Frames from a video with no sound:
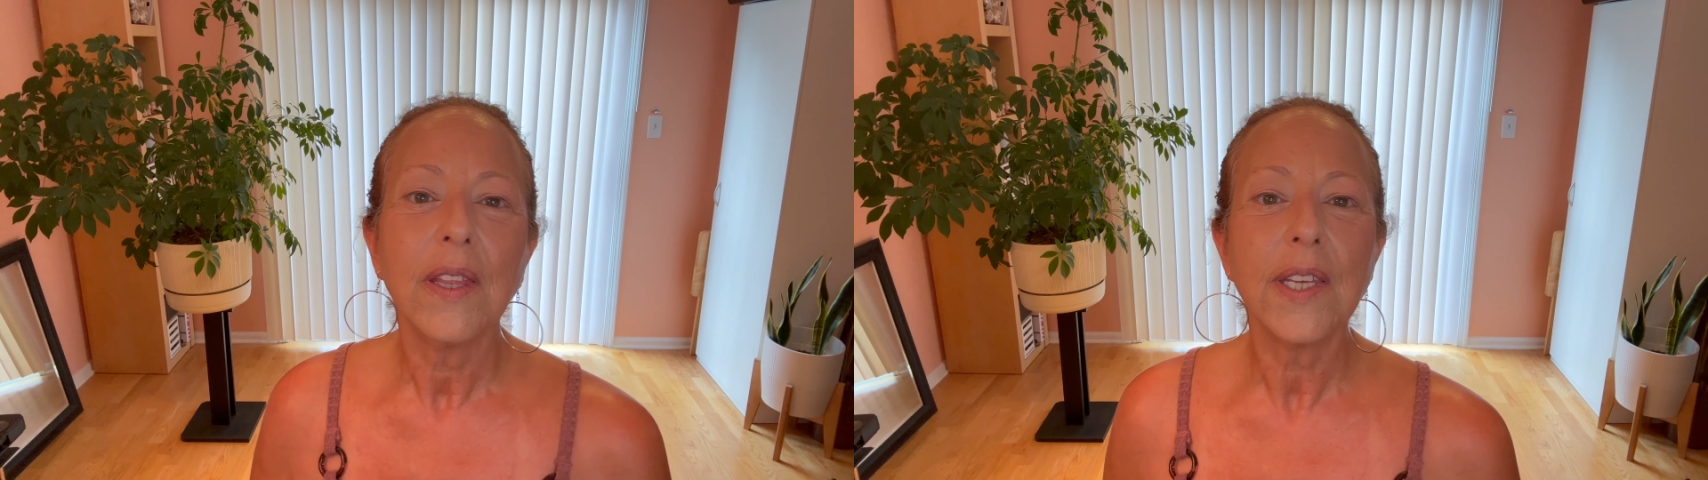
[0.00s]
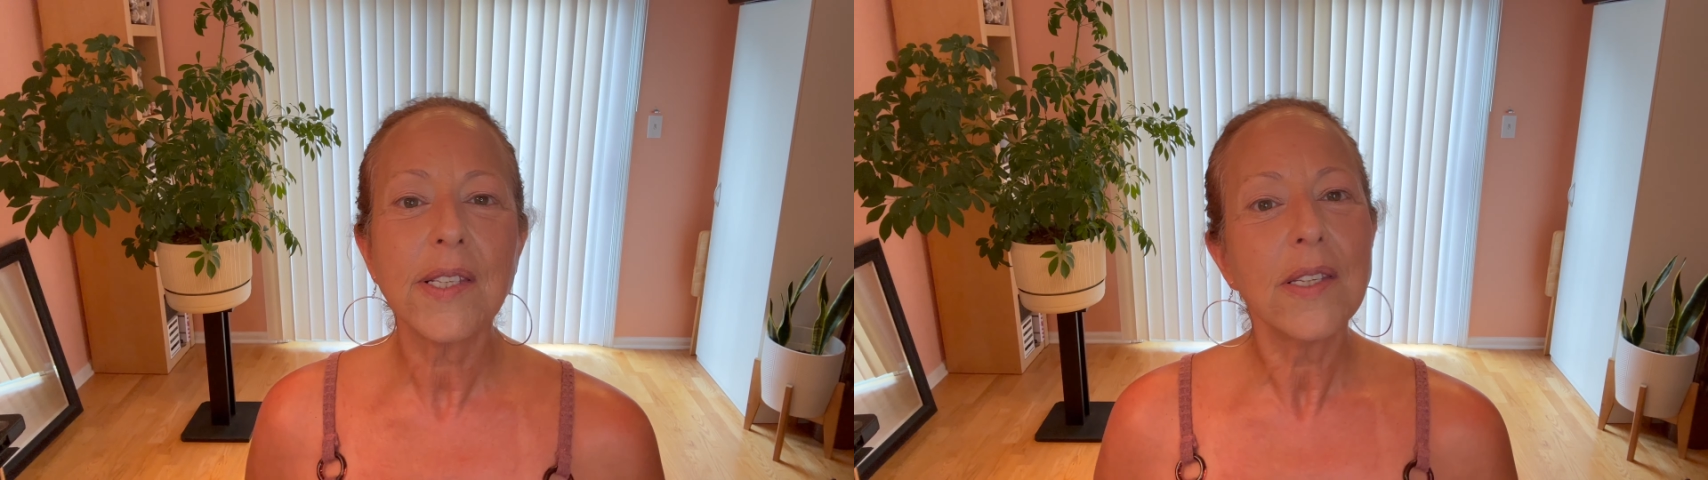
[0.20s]

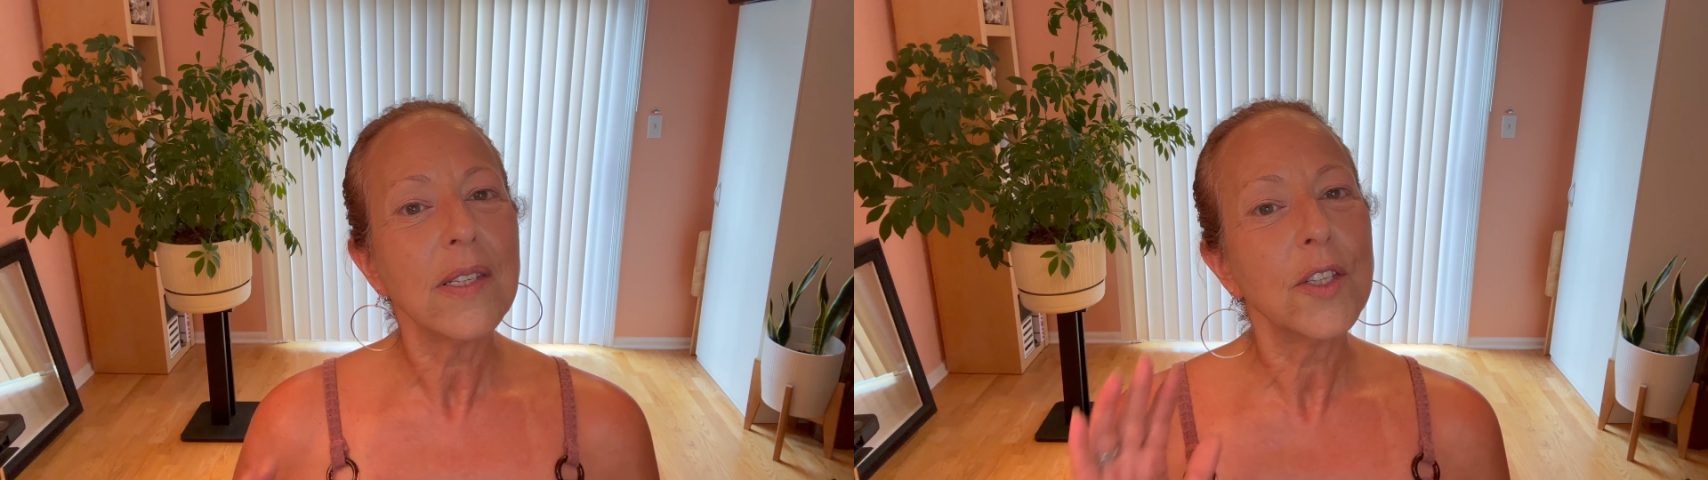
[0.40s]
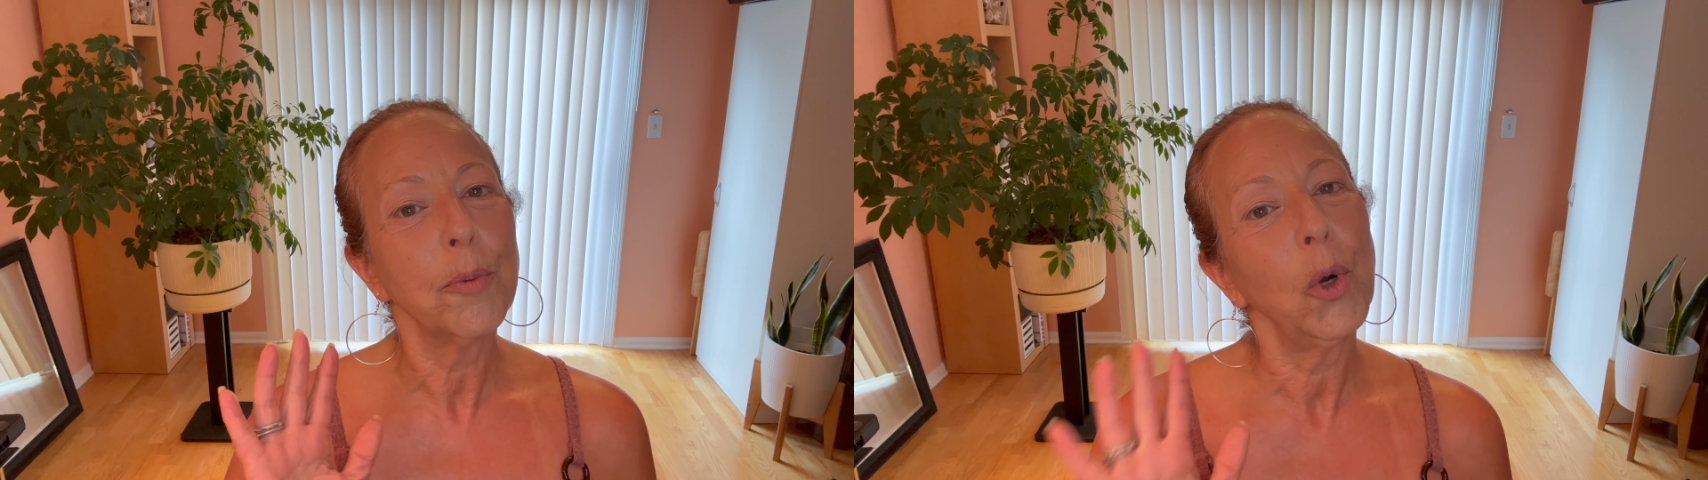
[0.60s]
This
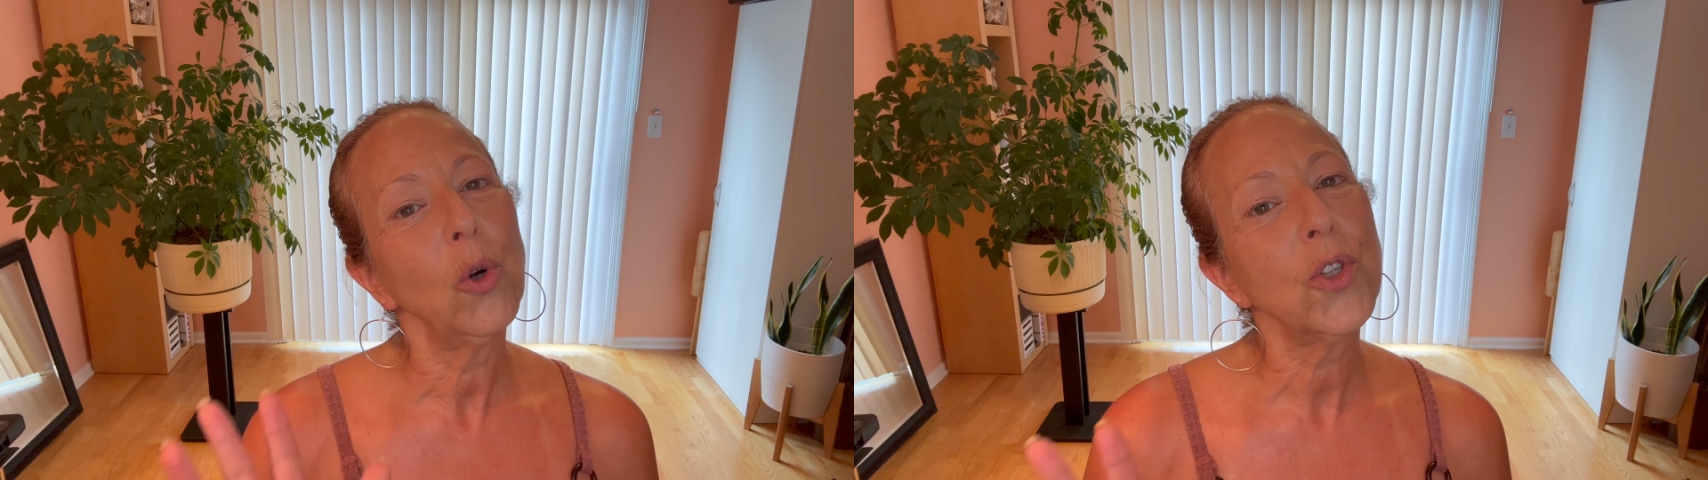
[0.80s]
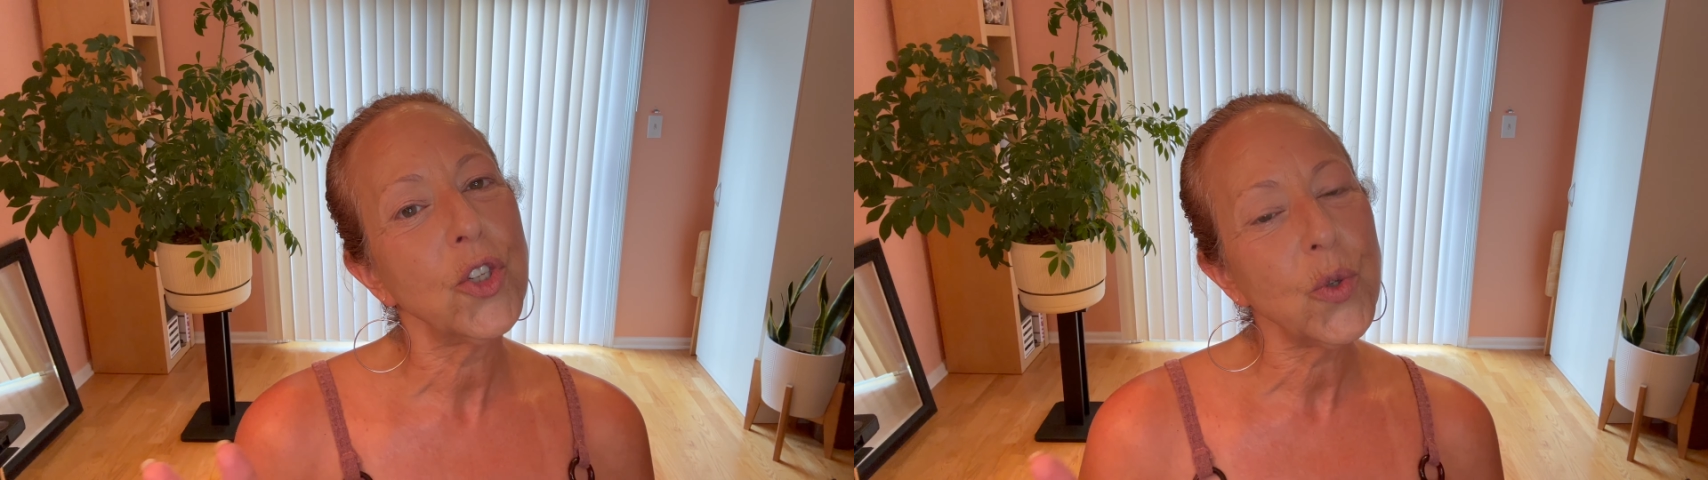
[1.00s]
is
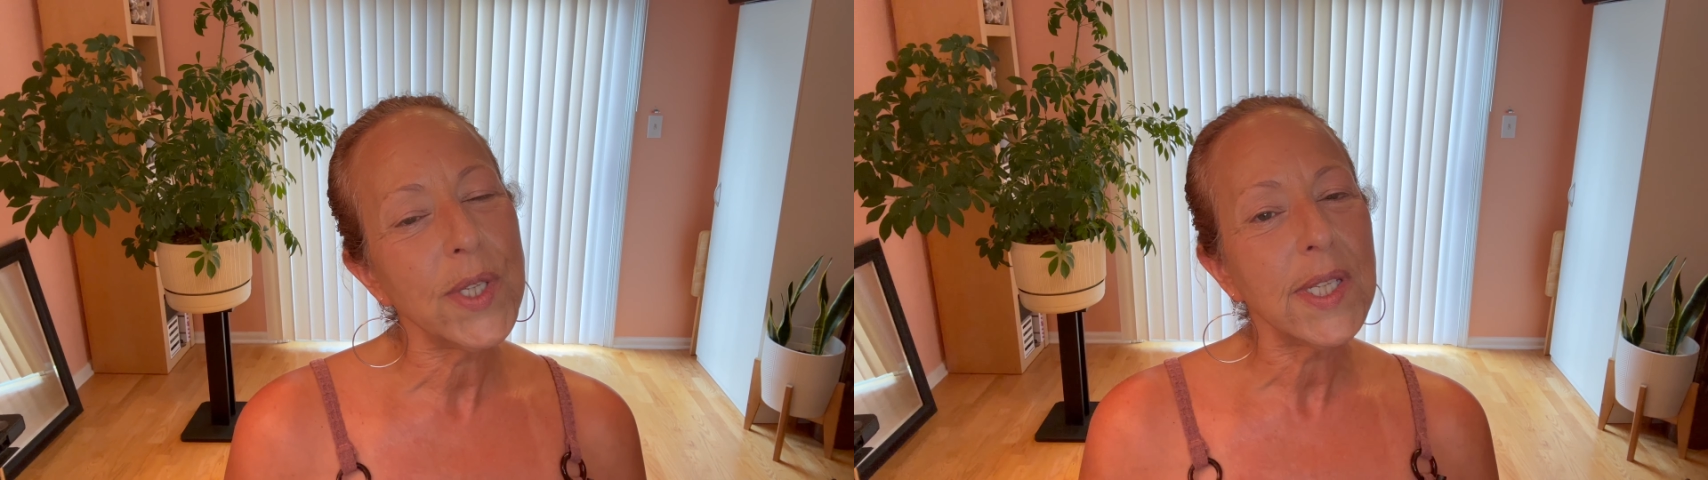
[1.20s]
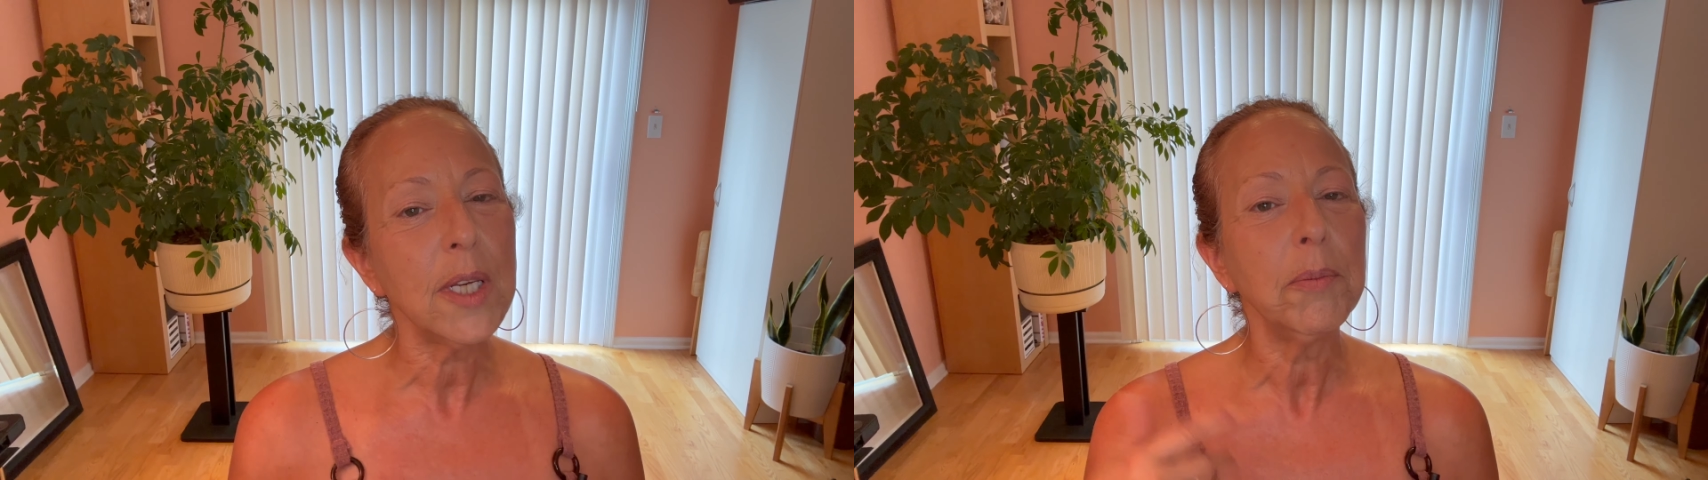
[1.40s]
supposed to
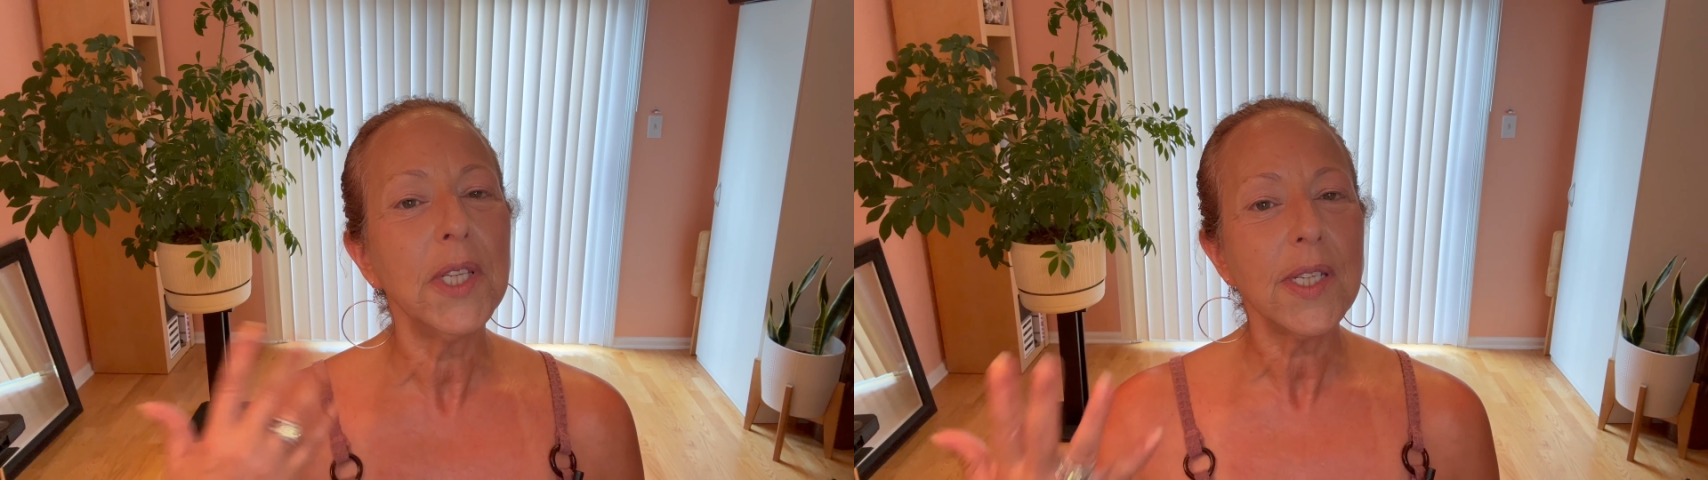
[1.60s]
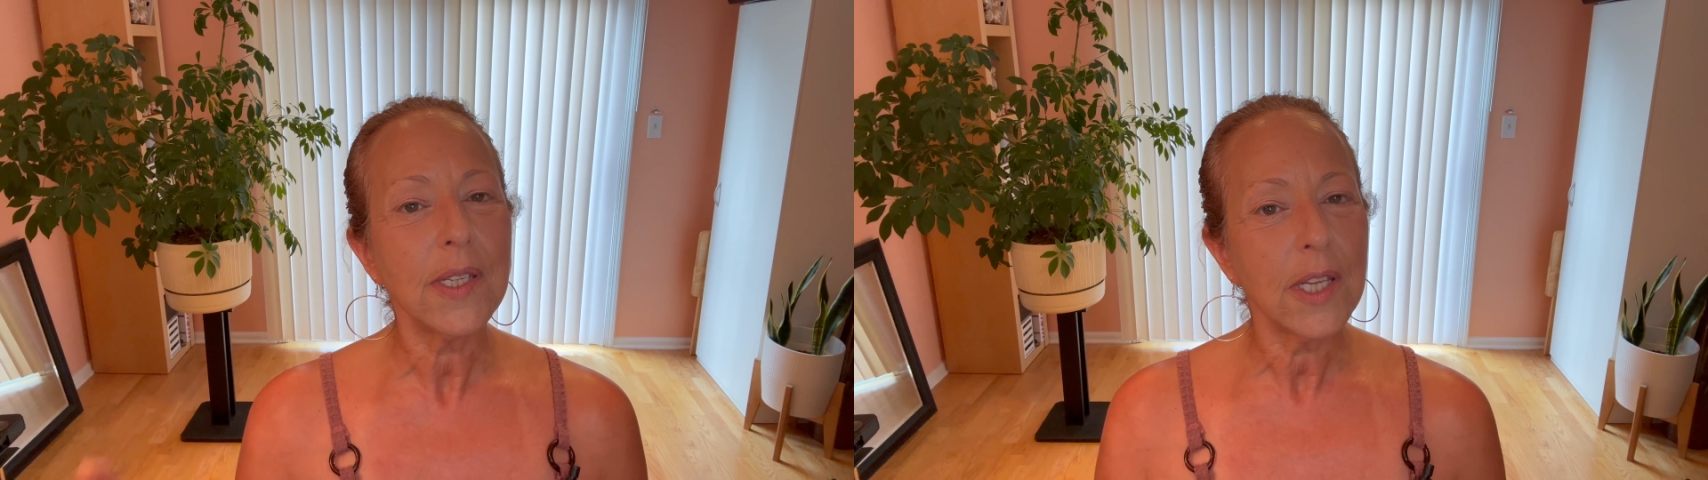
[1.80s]

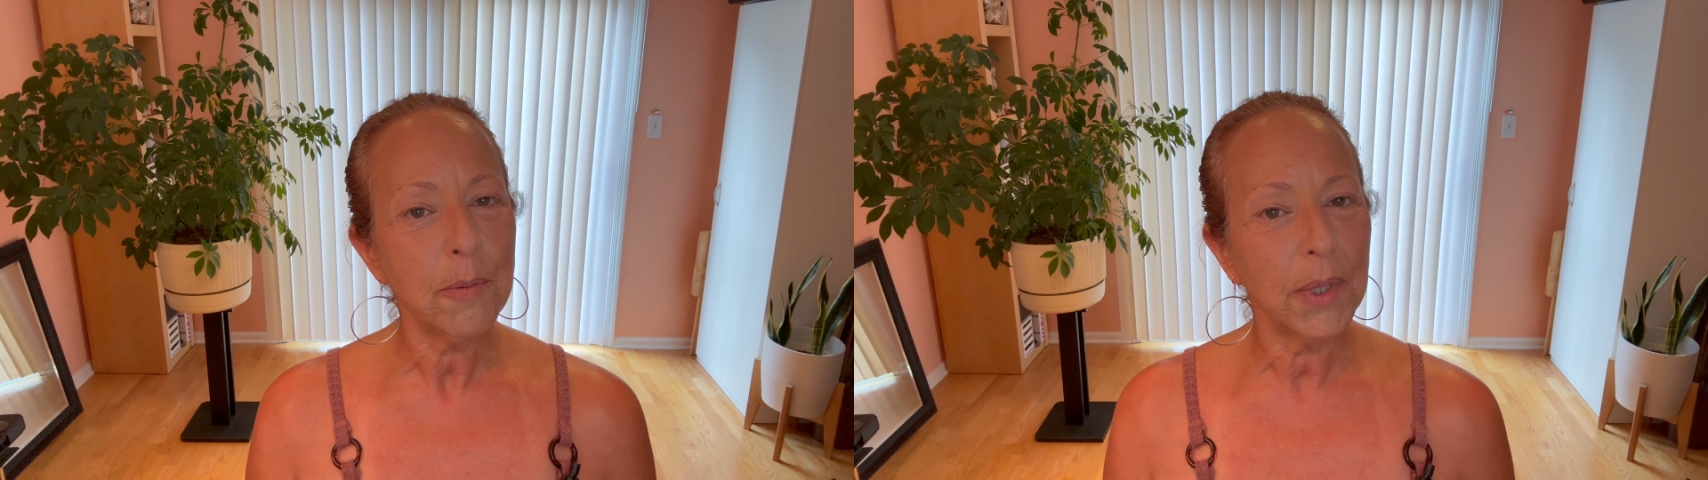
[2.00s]
seamlessly